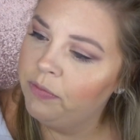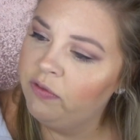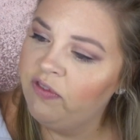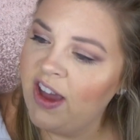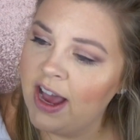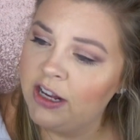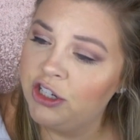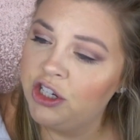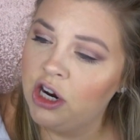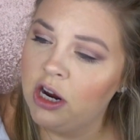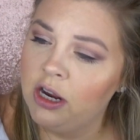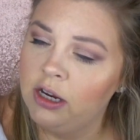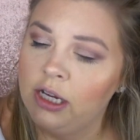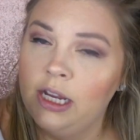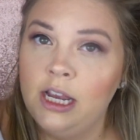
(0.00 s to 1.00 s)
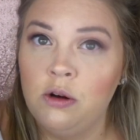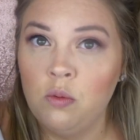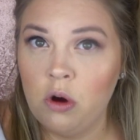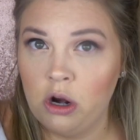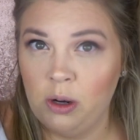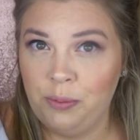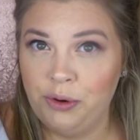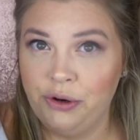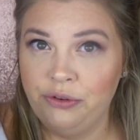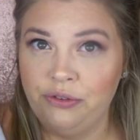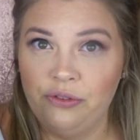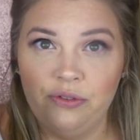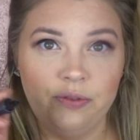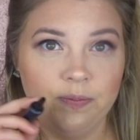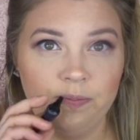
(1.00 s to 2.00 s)
fast drying and
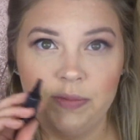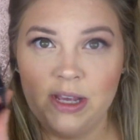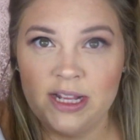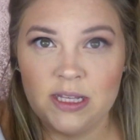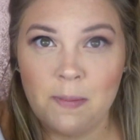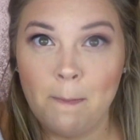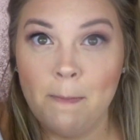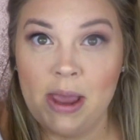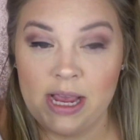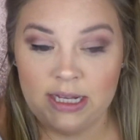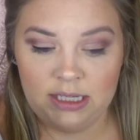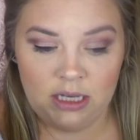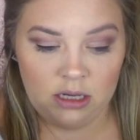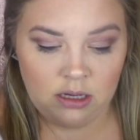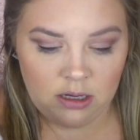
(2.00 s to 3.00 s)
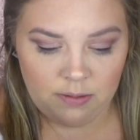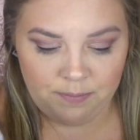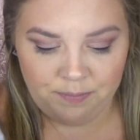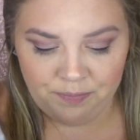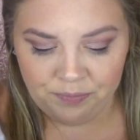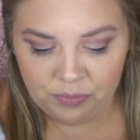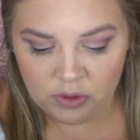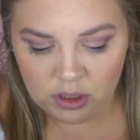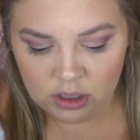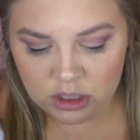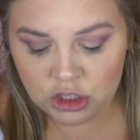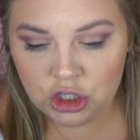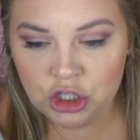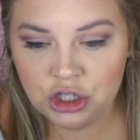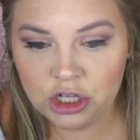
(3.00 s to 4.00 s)
waterproof. It's amazing,
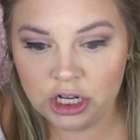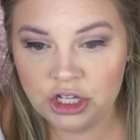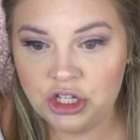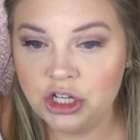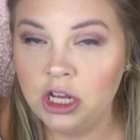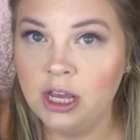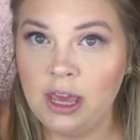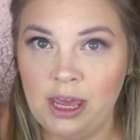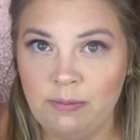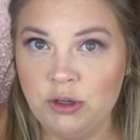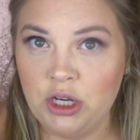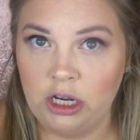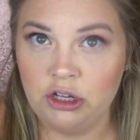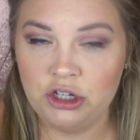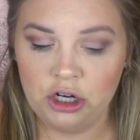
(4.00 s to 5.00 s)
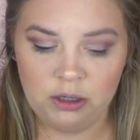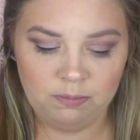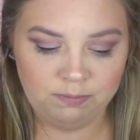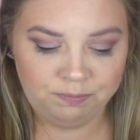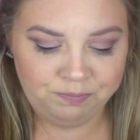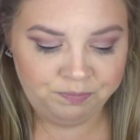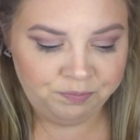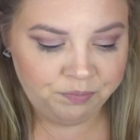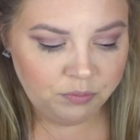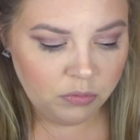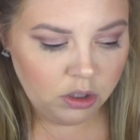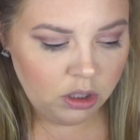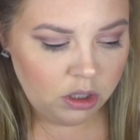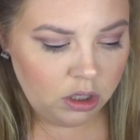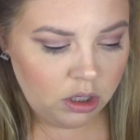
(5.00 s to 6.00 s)
such a game changer.
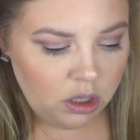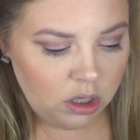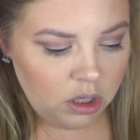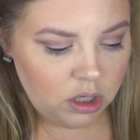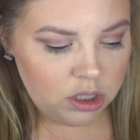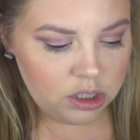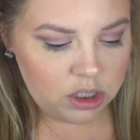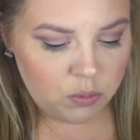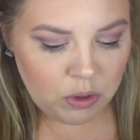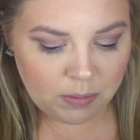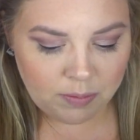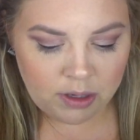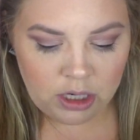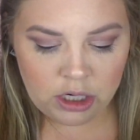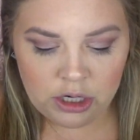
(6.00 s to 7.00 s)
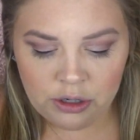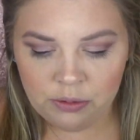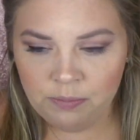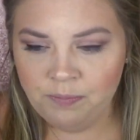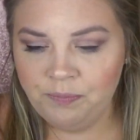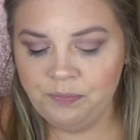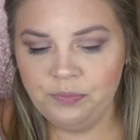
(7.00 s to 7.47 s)
So what I'm gonna do